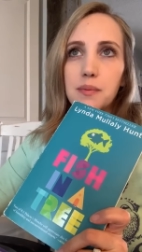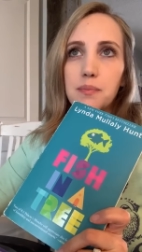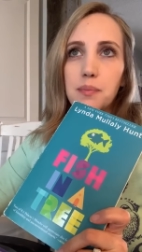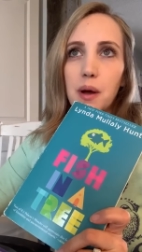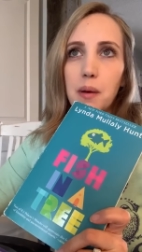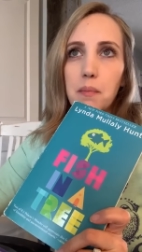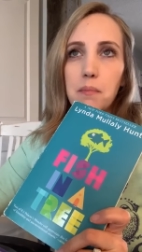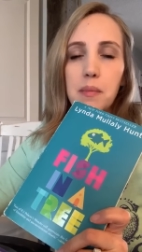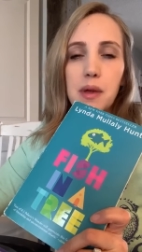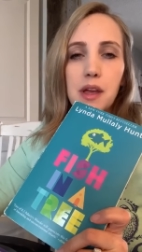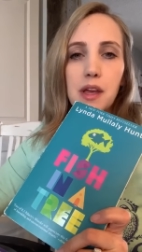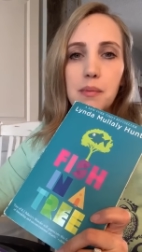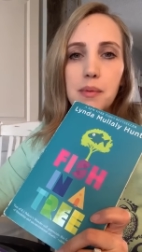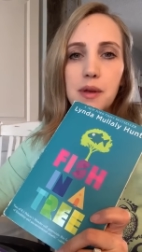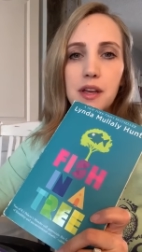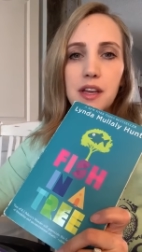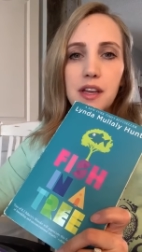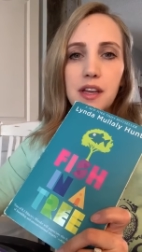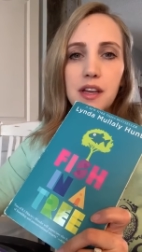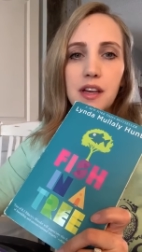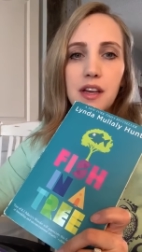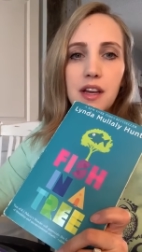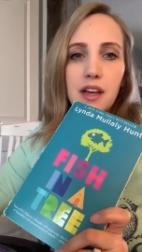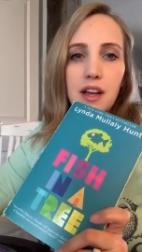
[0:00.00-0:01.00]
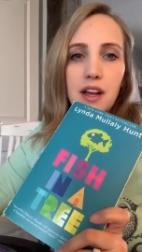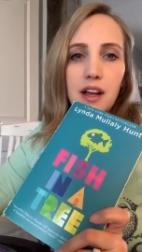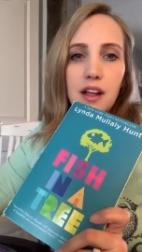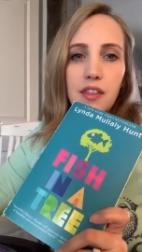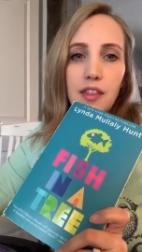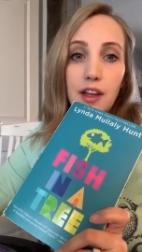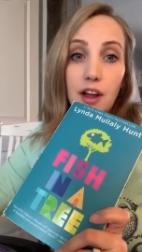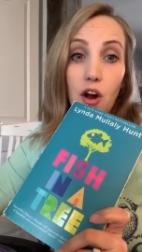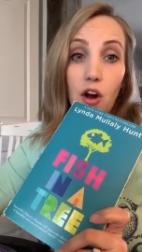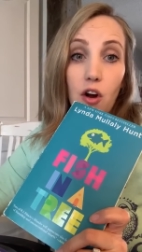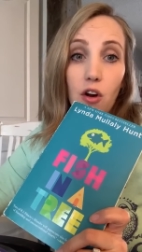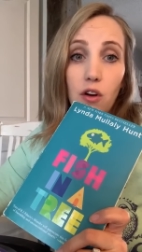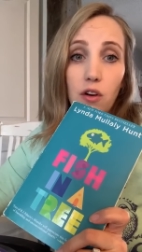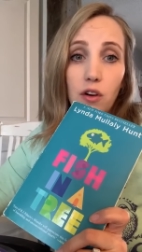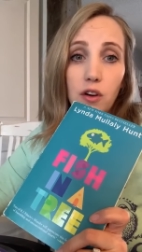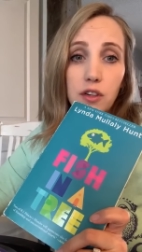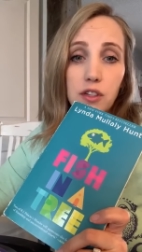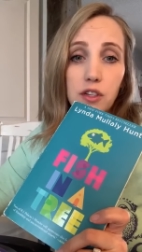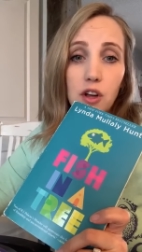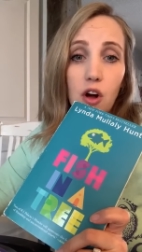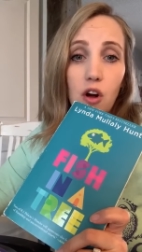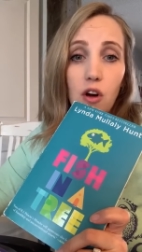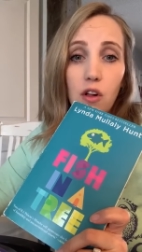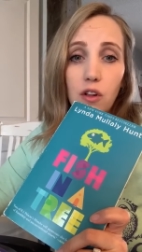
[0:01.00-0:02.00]
but maybe they
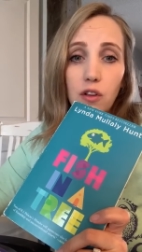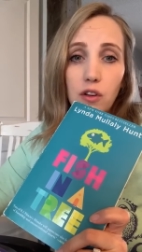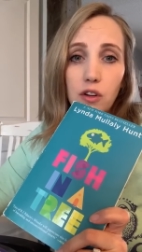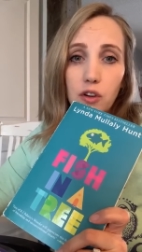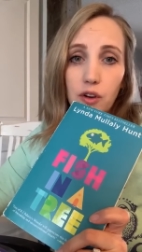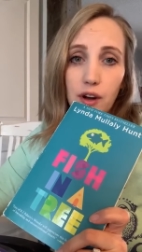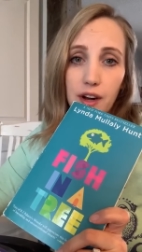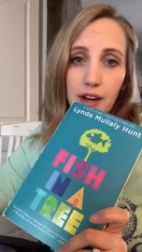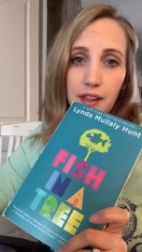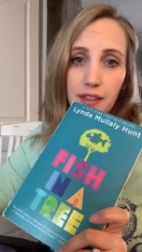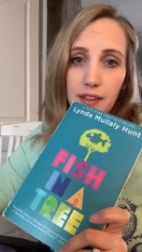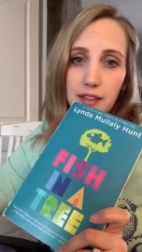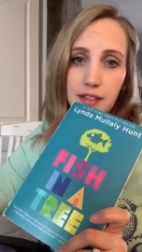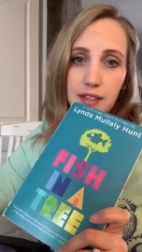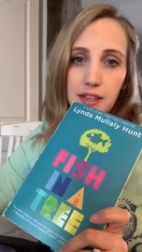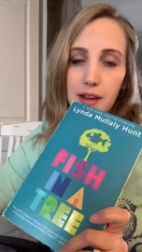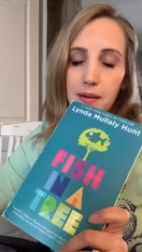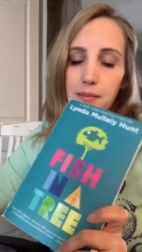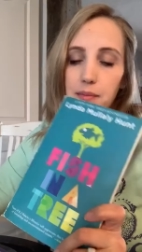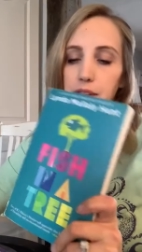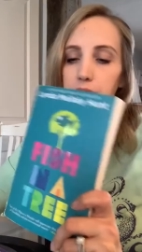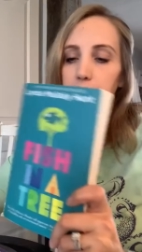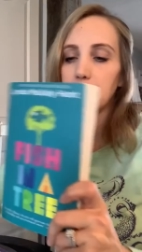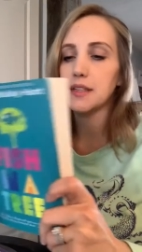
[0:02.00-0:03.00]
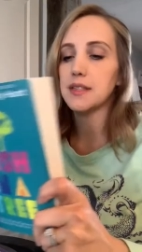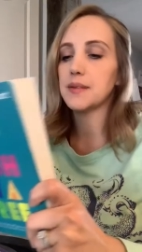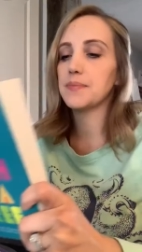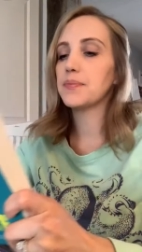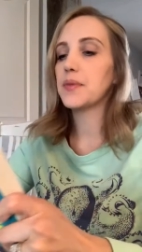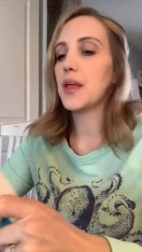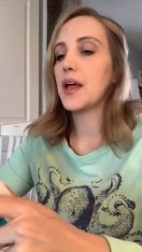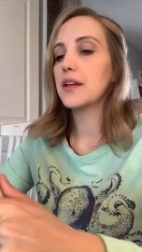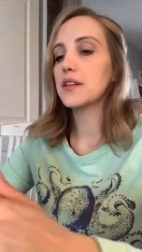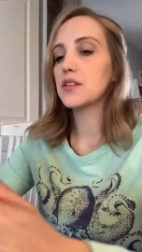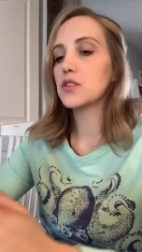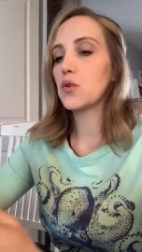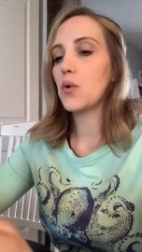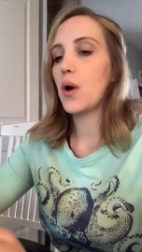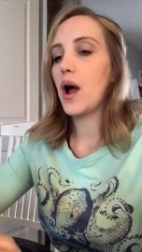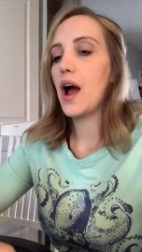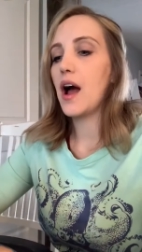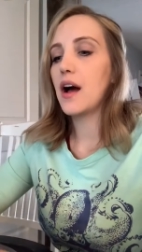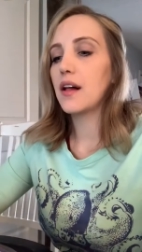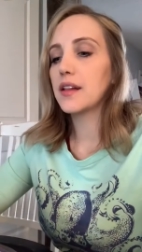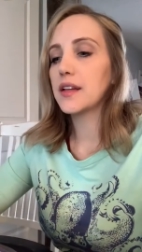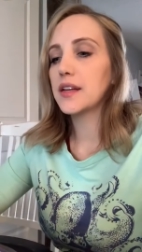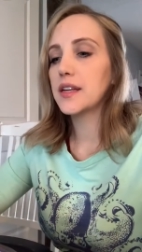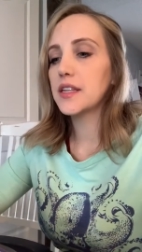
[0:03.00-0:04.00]
aren't all great at the same things. And so
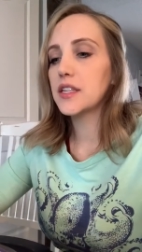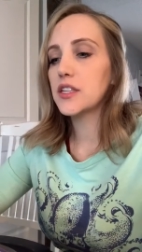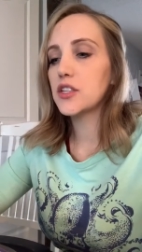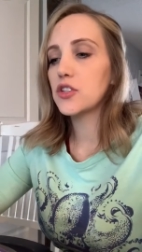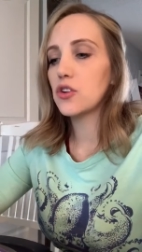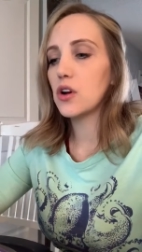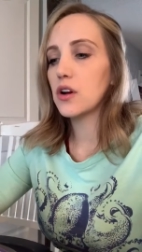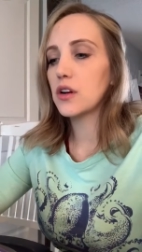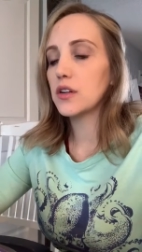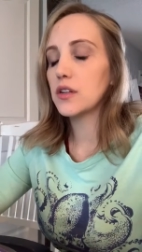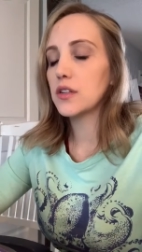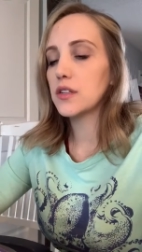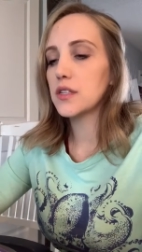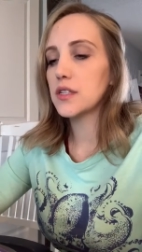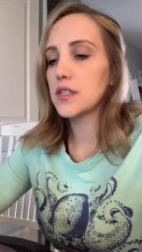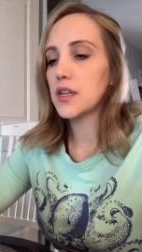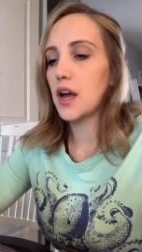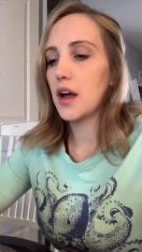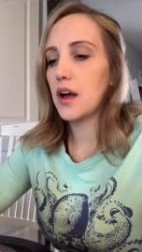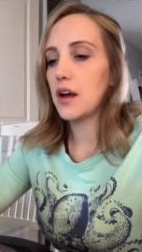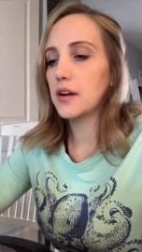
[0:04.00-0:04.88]
Allie struggles.